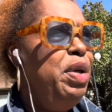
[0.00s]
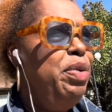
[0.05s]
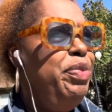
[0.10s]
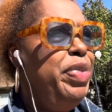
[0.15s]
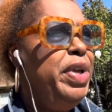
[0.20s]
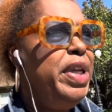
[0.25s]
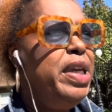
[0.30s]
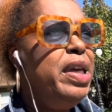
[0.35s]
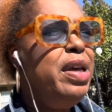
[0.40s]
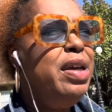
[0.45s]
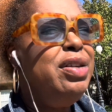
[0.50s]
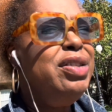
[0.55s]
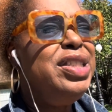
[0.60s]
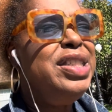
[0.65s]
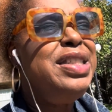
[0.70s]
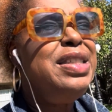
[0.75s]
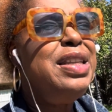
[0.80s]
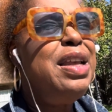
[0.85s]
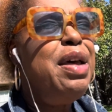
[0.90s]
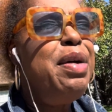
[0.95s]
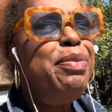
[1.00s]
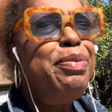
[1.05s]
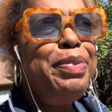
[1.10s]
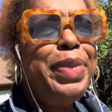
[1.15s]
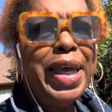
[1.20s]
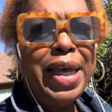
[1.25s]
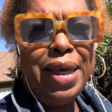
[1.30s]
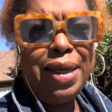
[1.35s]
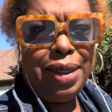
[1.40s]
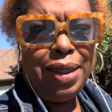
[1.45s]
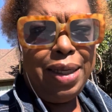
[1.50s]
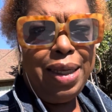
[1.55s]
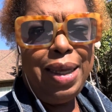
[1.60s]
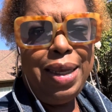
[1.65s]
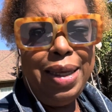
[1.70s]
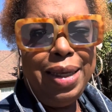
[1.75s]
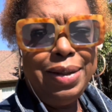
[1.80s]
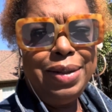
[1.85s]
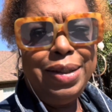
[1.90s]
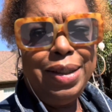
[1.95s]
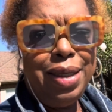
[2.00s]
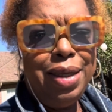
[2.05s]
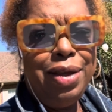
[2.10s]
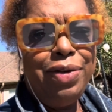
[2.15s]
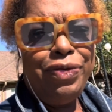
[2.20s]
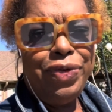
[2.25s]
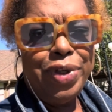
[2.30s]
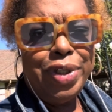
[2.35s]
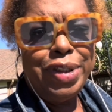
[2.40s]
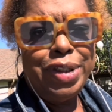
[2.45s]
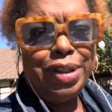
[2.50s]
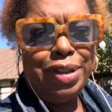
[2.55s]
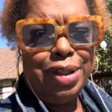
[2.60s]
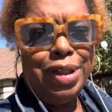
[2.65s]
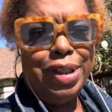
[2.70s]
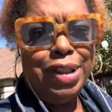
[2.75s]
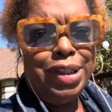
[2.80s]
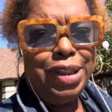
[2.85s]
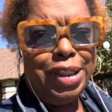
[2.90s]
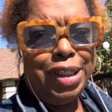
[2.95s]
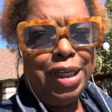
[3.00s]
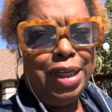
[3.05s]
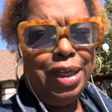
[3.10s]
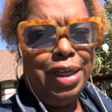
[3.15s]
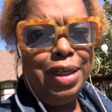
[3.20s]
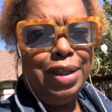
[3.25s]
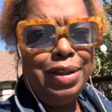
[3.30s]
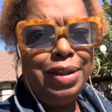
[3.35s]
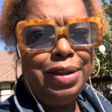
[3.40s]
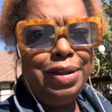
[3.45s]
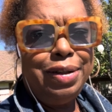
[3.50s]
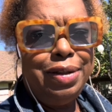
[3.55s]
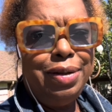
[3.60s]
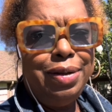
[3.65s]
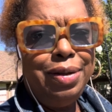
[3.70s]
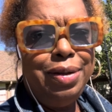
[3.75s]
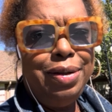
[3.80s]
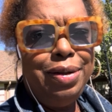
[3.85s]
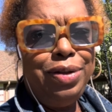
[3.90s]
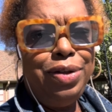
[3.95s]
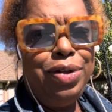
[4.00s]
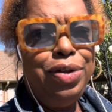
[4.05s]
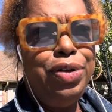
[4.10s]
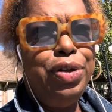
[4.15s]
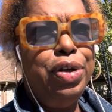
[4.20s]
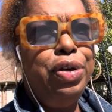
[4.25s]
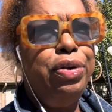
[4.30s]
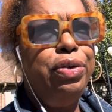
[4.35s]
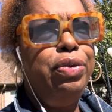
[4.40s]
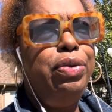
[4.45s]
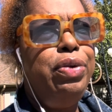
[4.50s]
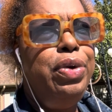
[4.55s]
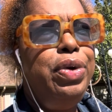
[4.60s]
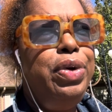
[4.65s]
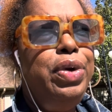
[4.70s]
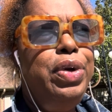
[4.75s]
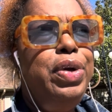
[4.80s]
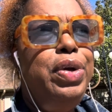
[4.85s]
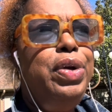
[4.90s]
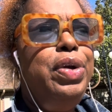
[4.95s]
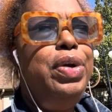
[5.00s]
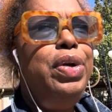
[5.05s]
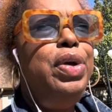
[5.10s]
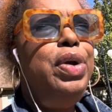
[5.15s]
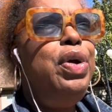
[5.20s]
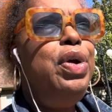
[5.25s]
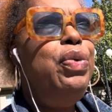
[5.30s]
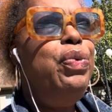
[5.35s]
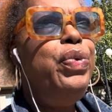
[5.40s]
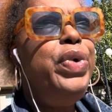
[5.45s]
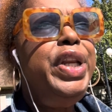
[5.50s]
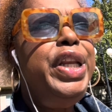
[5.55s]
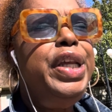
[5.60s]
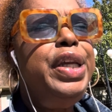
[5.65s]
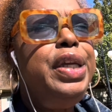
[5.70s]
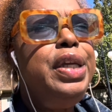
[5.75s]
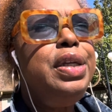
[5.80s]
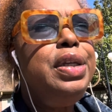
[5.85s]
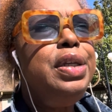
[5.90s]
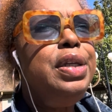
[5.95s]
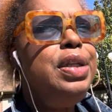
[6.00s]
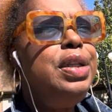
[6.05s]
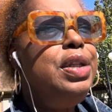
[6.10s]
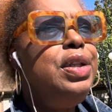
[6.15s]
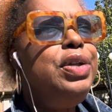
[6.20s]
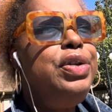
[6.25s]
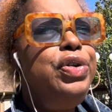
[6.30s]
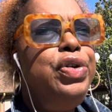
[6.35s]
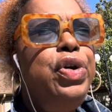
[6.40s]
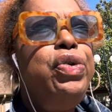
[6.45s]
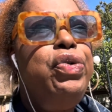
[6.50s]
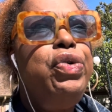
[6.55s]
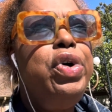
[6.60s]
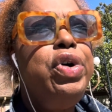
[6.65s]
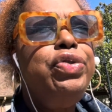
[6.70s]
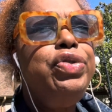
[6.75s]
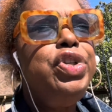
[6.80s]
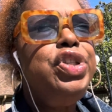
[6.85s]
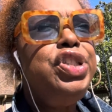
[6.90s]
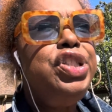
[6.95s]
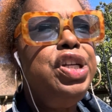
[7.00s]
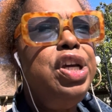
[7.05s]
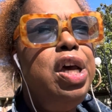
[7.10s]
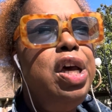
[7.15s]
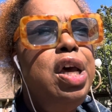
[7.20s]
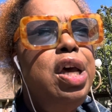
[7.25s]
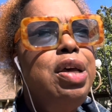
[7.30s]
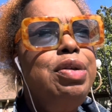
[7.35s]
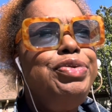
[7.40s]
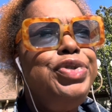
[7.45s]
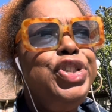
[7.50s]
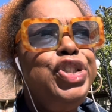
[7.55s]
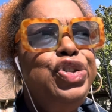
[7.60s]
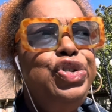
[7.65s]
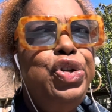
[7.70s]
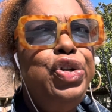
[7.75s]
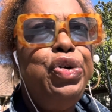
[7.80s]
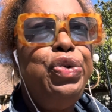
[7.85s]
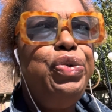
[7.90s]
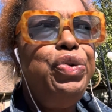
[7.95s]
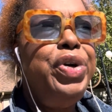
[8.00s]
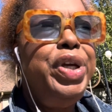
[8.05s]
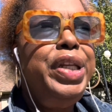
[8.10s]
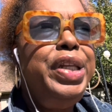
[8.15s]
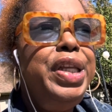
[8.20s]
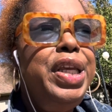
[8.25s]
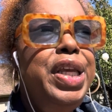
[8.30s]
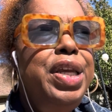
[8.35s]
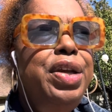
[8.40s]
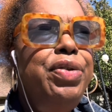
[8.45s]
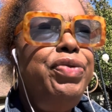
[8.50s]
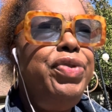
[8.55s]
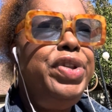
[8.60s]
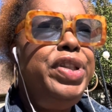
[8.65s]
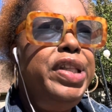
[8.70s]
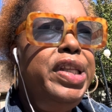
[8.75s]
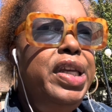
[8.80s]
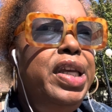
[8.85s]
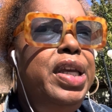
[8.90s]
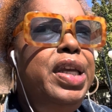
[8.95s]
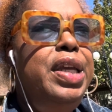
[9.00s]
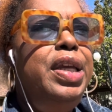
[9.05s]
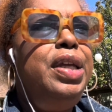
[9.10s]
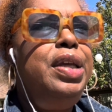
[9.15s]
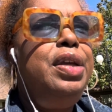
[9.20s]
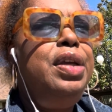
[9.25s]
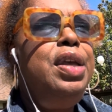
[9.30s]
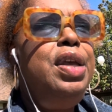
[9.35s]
Because somebody had to give us a chance. You know, we didn't go on the jobs knowing everything.